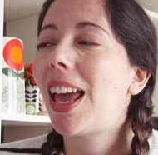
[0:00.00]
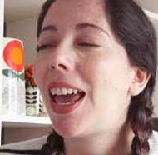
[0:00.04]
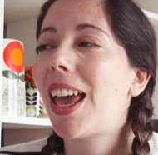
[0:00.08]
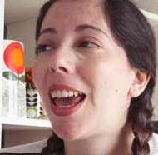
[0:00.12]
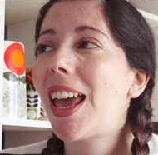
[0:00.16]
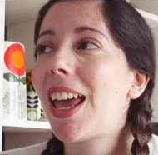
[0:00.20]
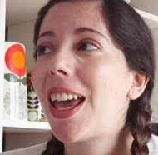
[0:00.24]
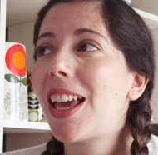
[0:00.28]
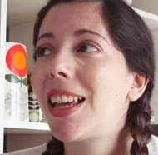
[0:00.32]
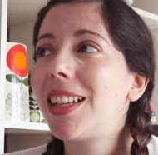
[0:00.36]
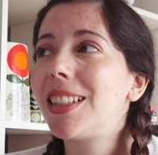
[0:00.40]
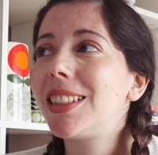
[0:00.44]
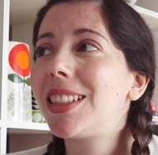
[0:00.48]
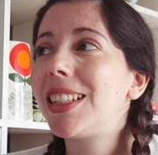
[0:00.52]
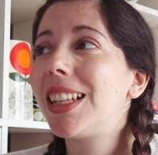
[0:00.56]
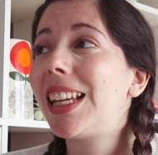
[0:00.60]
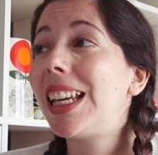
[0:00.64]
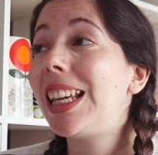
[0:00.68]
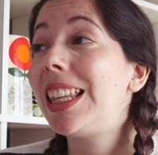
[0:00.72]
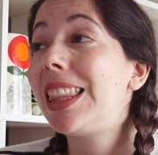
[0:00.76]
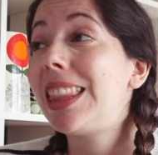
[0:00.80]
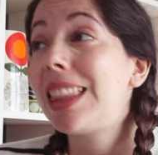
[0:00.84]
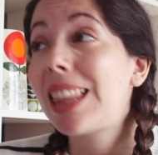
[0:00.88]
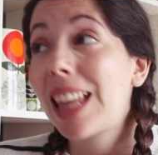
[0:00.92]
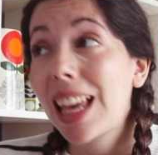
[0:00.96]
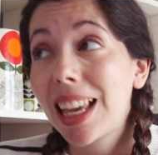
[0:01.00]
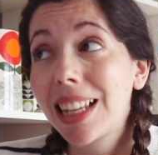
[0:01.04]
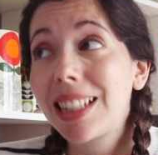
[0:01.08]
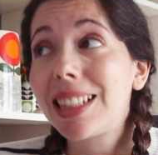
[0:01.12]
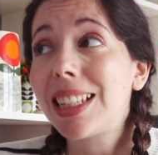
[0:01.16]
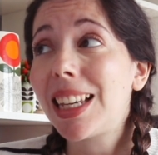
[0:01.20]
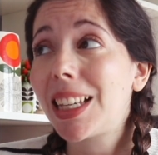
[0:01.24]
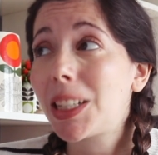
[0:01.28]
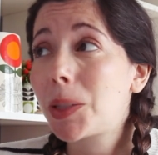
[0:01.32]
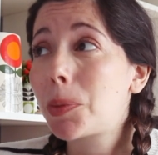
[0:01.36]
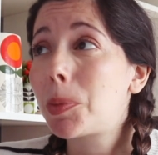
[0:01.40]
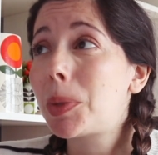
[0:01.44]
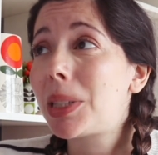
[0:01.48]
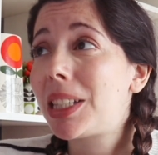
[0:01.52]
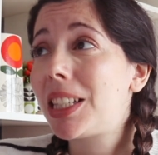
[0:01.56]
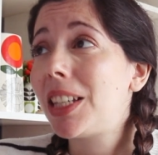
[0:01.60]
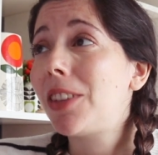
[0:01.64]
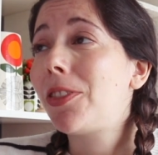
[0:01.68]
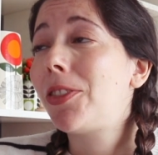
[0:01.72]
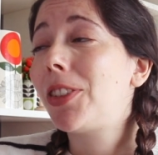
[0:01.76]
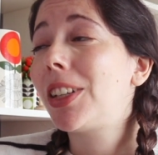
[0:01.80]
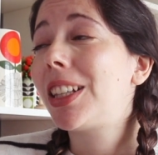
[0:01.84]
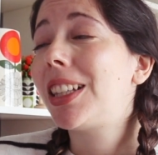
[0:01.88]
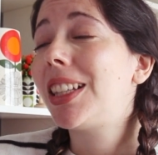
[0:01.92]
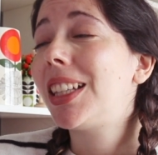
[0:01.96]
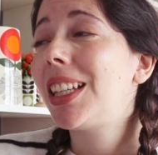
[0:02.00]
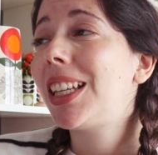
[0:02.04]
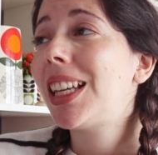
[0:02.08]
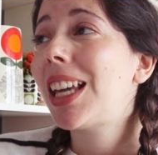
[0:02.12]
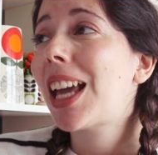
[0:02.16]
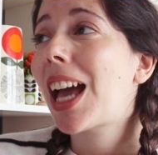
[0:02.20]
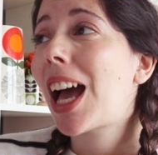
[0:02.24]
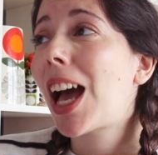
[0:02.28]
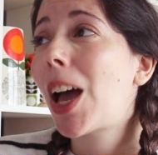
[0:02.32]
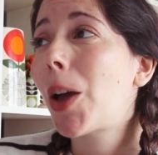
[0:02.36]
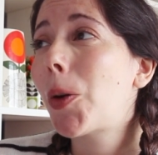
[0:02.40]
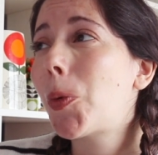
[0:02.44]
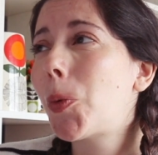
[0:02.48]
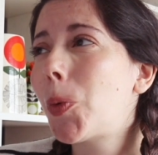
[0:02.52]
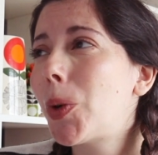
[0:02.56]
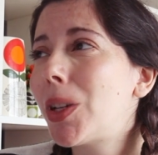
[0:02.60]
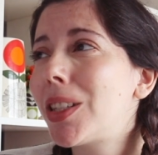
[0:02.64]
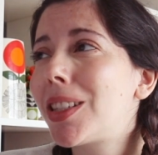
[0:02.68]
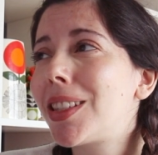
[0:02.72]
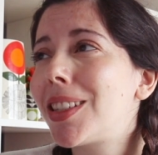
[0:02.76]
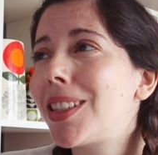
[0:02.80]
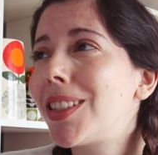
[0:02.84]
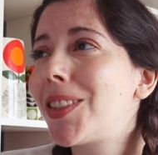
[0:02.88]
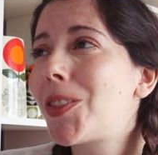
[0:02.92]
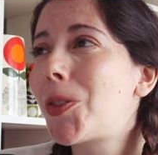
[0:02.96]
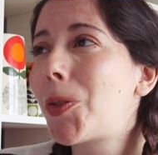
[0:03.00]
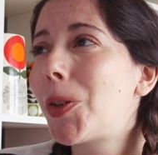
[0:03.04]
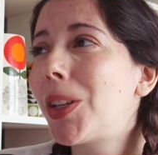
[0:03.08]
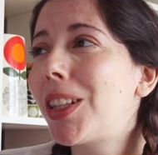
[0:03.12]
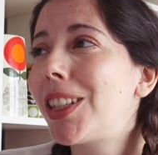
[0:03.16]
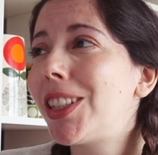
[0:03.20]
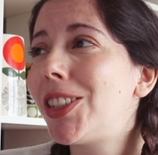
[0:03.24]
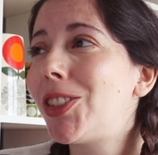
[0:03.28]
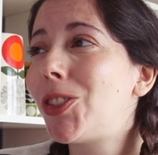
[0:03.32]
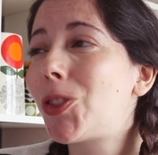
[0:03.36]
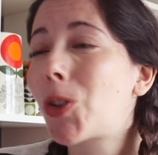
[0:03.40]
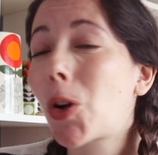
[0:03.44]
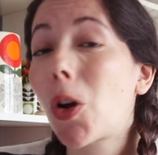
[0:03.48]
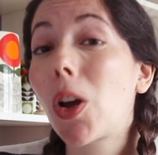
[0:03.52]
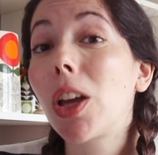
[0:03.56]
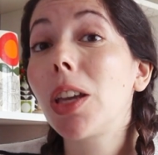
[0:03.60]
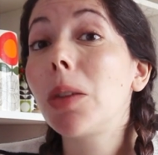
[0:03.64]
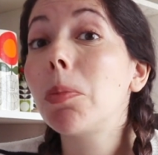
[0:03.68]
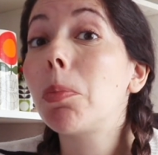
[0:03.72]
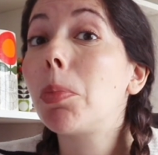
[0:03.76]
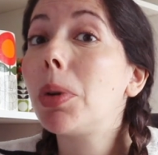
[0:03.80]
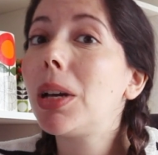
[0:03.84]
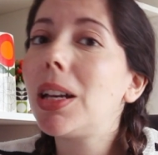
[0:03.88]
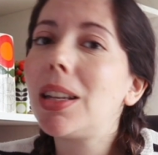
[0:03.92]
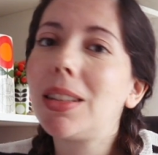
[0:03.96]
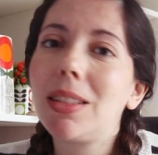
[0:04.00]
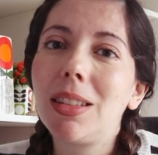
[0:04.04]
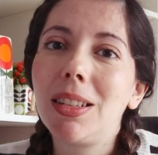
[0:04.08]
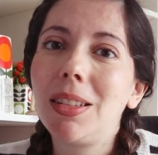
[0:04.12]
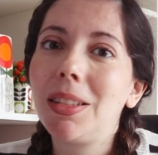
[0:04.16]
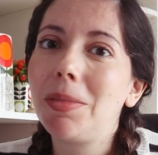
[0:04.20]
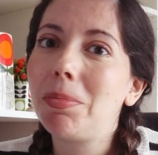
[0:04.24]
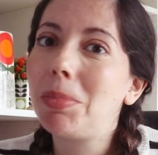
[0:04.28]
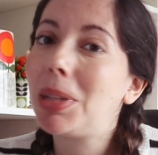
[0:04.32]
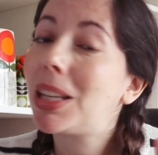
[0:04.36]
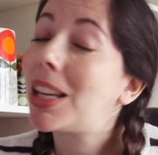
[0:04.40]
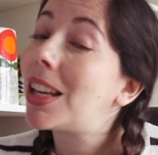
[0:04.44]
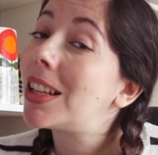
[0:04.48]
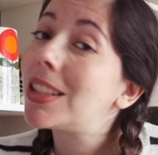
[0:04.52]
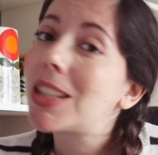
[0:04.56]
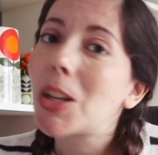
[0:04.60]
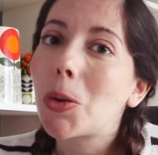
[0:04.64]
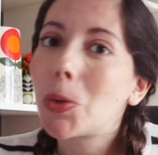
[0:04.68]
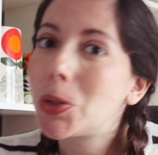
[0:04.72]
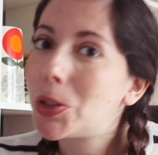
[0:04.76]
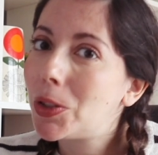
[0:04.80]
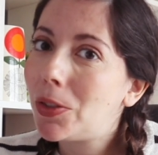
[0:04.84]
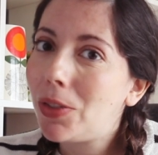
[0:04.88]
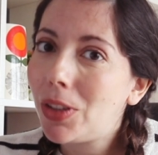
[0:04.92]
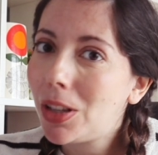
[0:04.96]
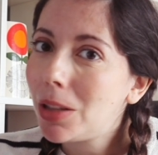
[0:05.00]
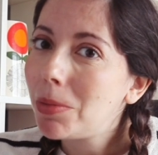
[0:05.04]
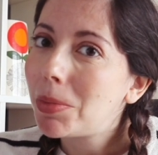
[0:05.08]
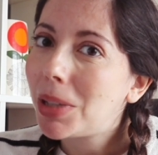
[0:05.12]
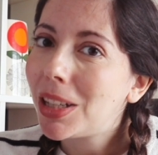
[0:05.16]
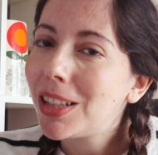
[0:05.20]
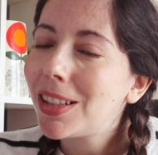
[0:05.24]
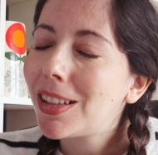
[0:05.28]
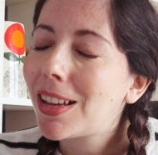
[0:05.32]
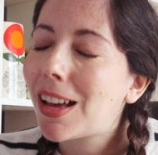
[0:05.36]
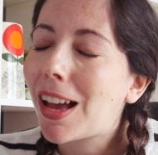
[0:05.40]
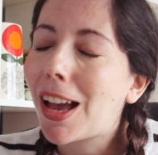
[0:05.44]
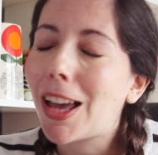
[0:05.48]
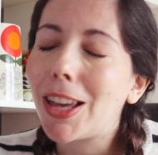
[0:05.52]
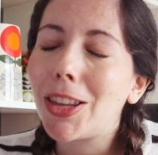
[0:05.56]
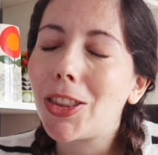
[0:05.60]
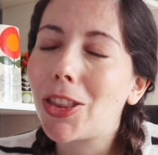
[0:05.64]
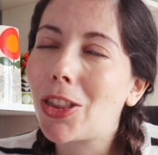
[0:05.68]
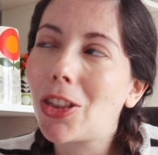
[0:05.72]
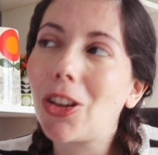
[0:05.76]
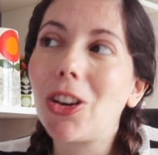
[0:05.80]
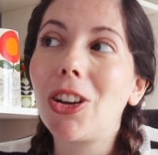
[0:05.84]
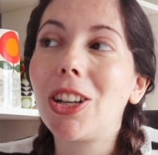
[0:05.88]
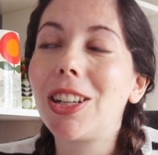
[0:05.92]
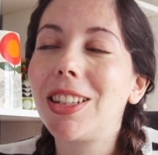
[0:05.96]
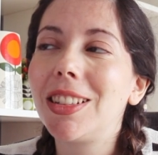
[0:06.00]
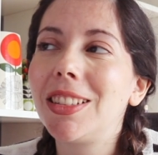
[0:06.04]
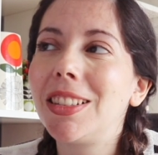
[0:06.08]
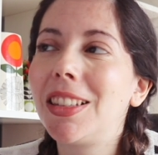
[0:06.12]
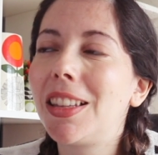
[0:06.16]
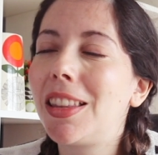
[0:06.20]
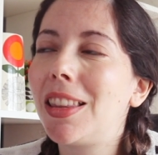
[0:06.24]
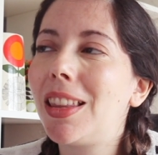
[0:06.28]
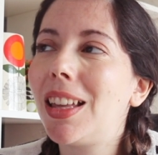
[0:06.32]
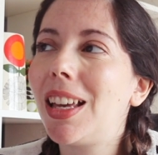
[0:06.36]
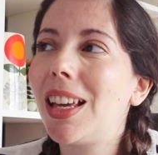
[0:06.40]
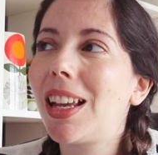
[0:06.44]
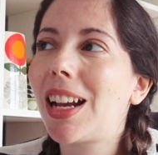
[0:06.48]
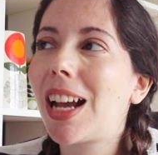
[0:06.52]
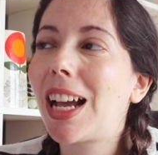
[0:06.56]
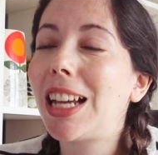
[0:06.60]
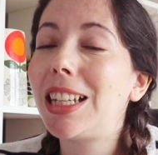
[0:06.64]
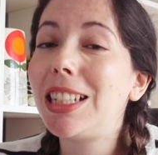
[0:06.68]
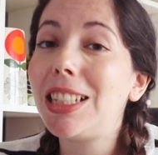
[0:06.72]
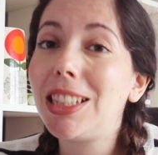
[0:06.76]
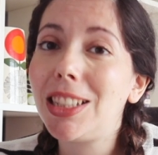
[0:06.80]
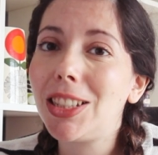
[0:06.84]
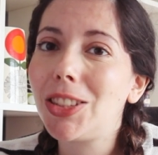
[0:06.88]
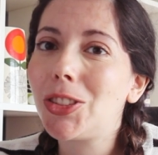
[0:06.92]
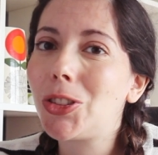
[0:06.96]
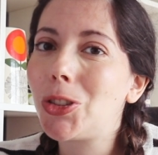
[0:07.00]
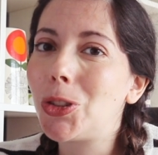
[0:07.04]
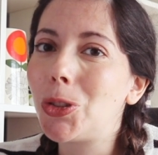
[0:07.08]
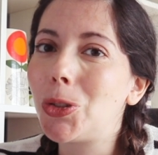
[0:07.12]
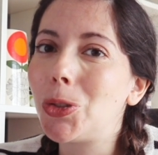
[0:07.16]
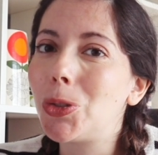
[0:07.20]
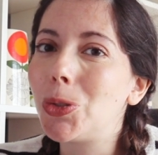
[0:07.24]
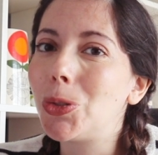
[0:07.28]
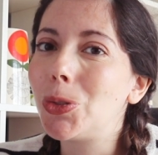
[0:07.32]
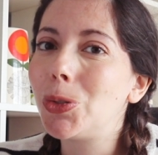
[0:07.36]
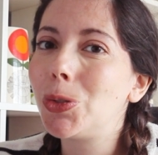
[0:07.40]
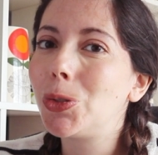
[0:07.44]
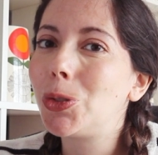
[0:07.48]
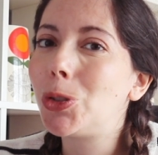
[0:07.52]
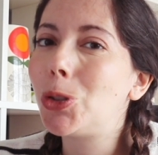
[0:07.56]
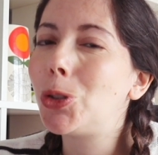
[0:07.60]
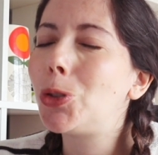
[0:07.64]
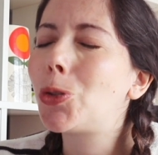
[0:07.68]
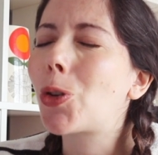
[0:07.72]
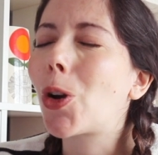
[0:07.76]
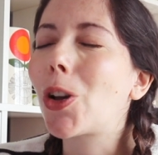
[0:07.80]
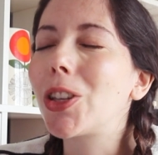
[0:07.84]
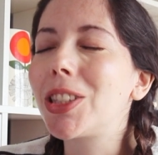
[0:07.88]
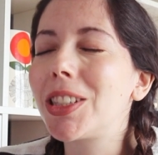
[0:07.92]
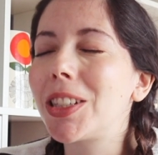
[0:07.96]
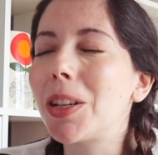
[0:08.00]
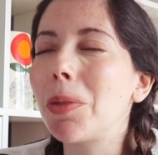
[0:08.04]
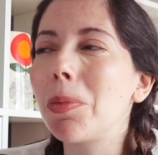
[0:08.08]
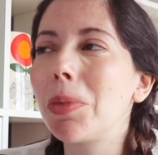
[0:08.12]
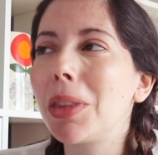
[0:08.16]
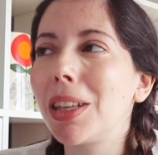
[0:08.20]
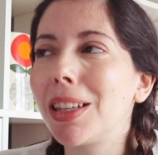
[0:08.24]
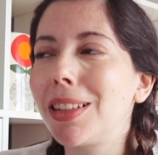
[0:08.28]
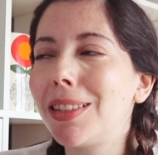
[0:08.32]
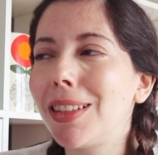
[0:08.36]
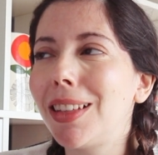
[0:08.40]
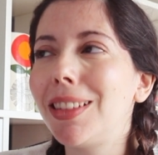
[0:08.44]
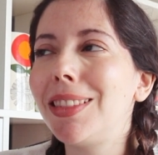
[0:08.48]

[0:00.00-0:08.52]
And in that day specifically, I wasn't really drawing, but because I was filming, I thought that I needed to draw something.